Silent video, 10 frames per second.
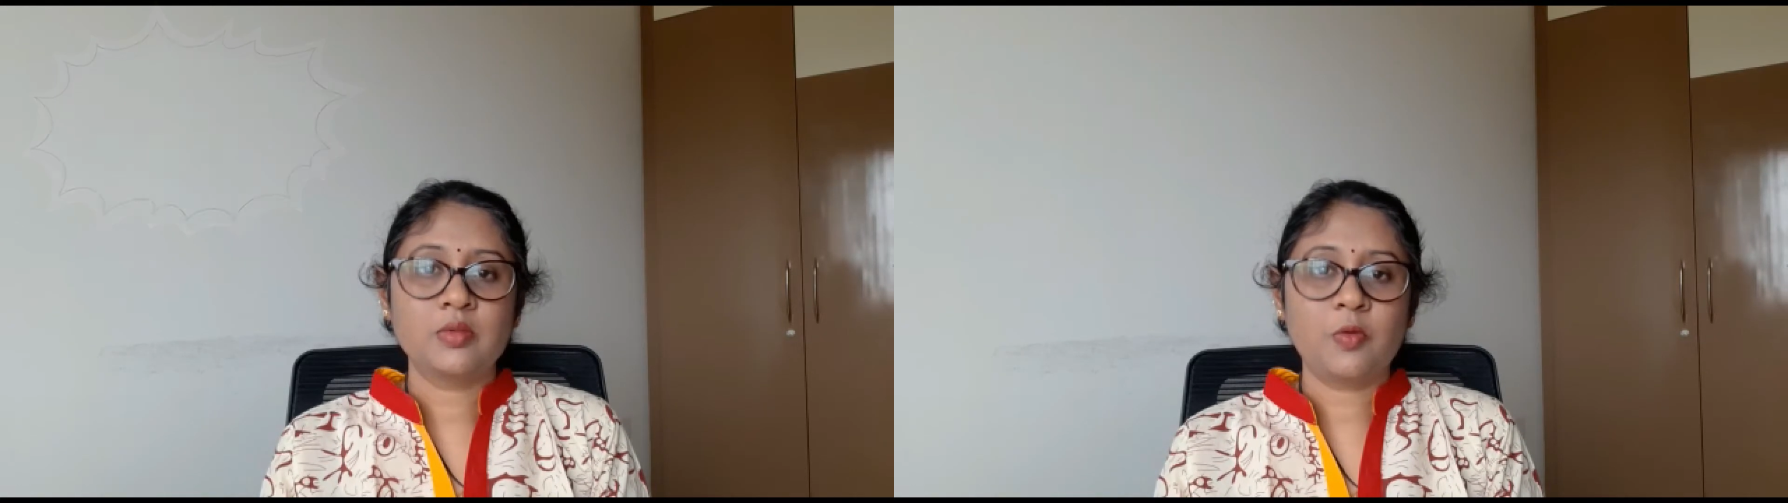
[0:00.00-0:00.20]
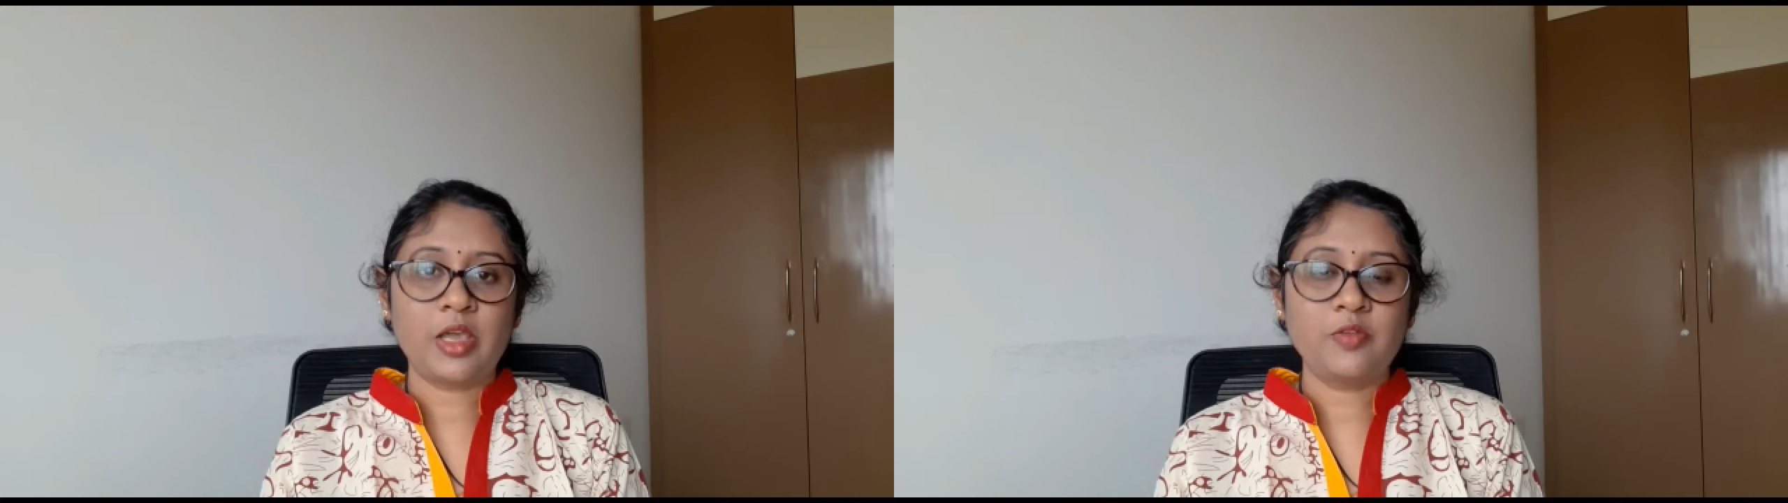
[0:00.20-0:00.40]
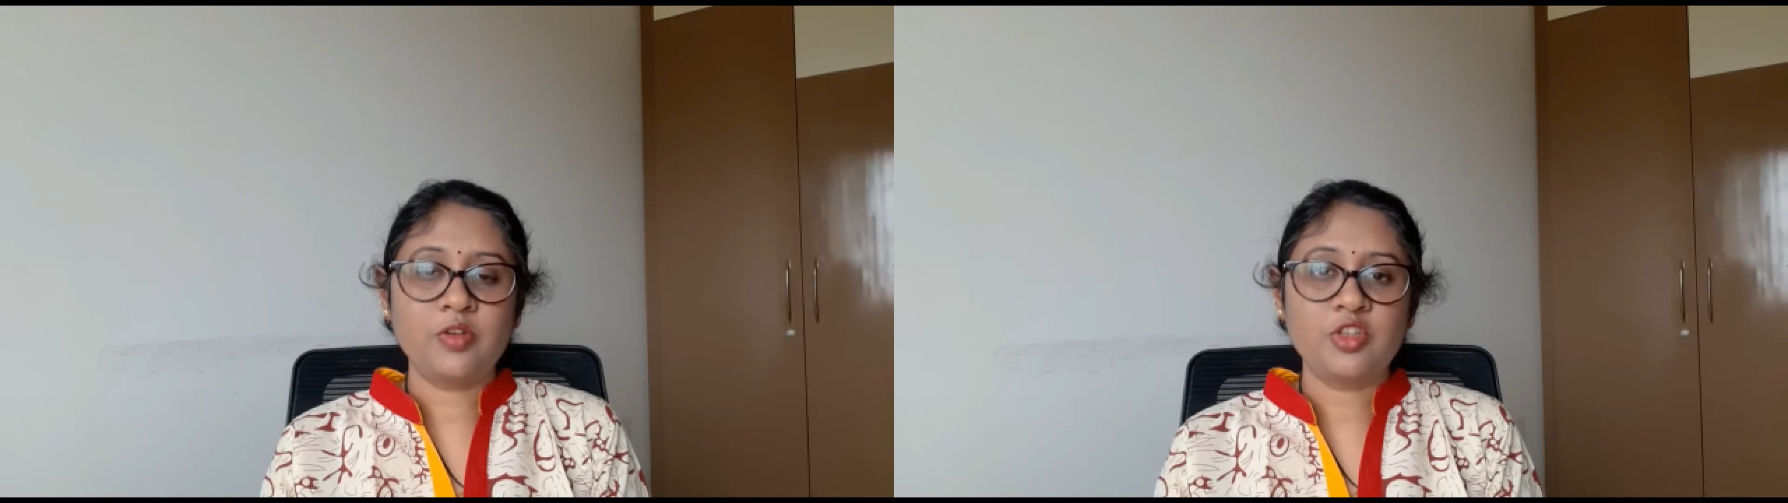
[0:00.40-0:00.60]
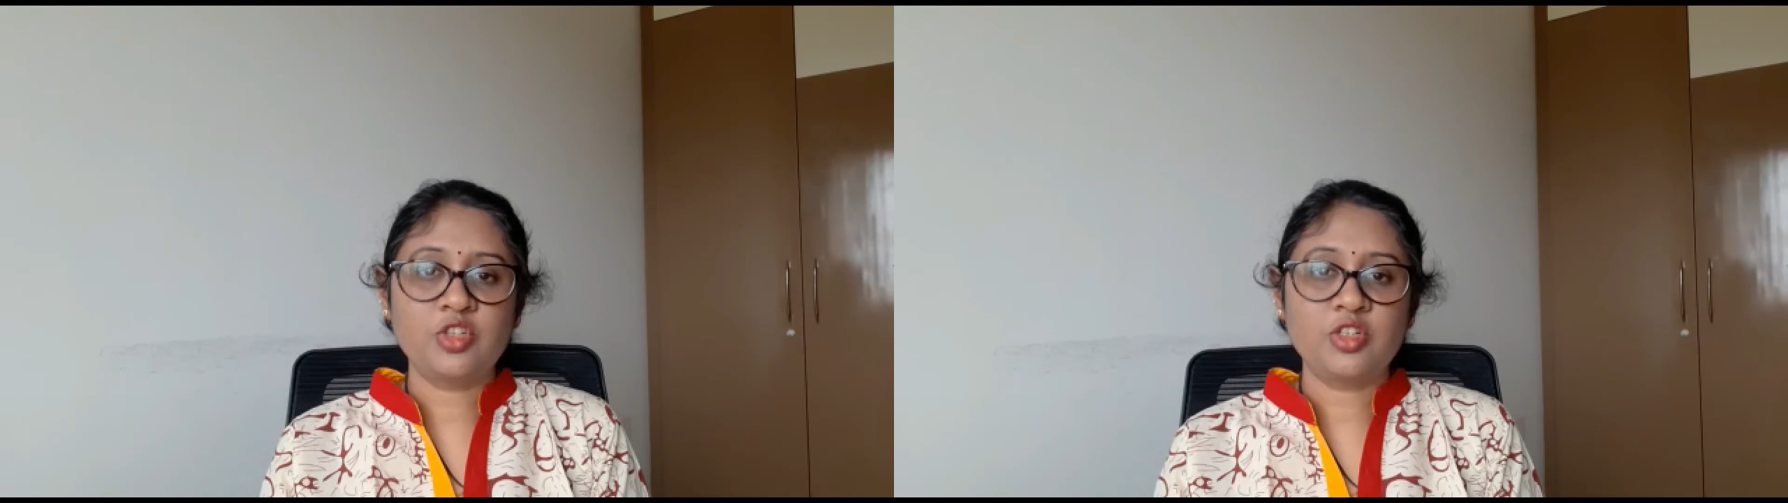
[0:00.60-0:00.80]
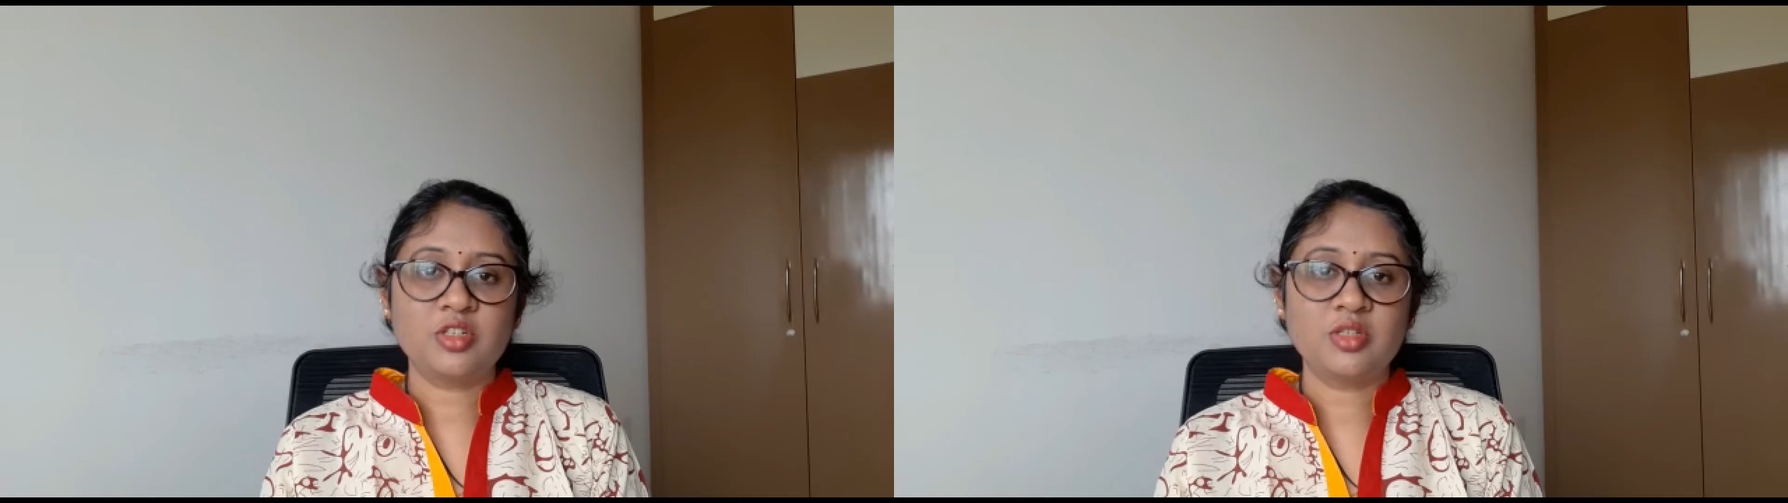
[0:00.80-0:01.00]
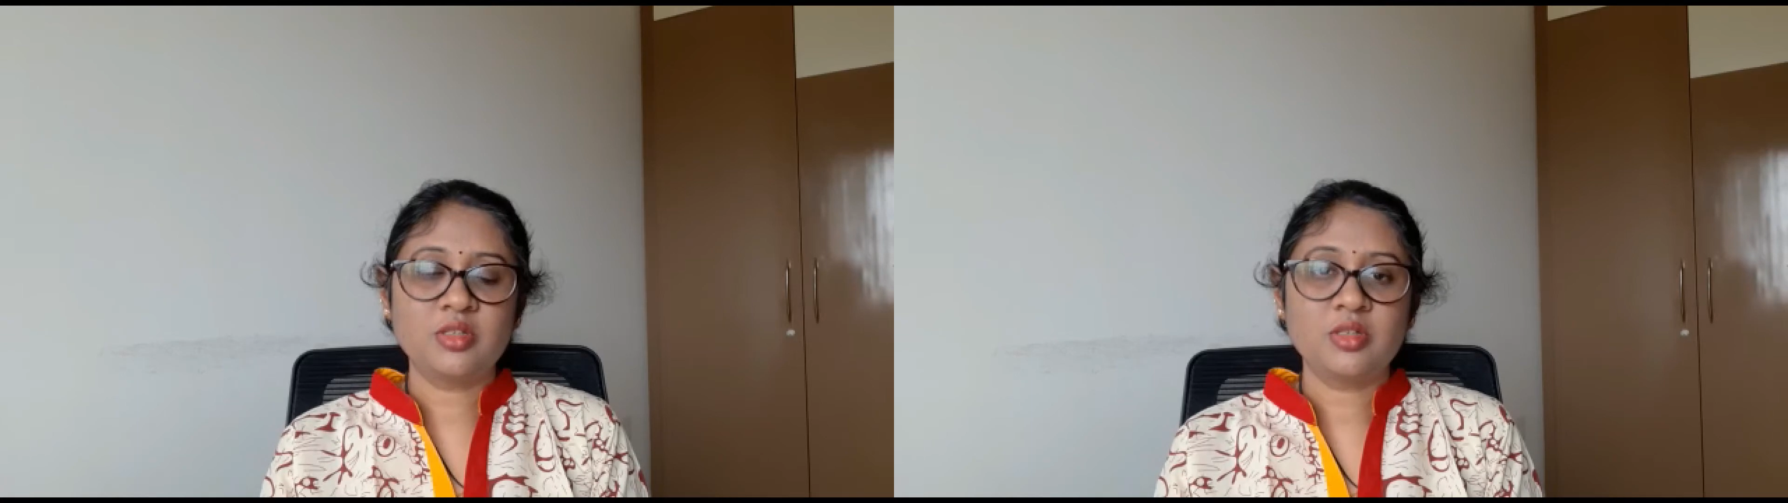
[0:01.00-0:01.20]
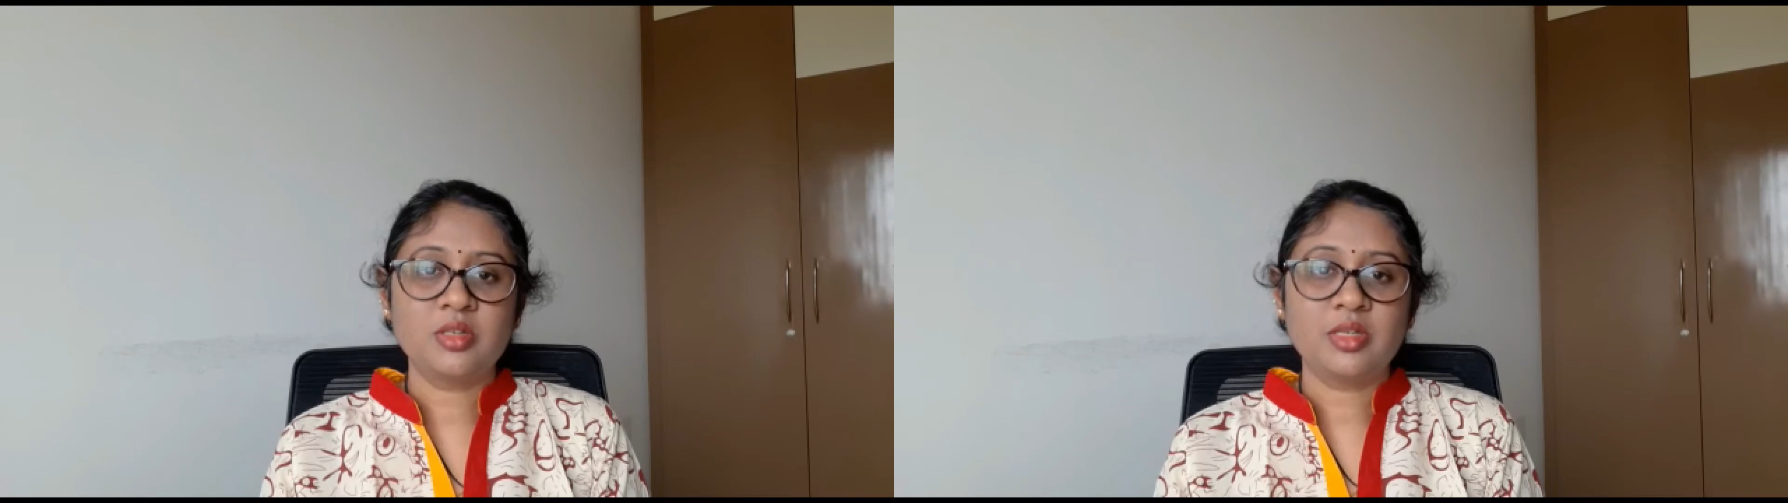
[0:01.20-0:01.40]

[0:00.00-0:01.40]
wife and children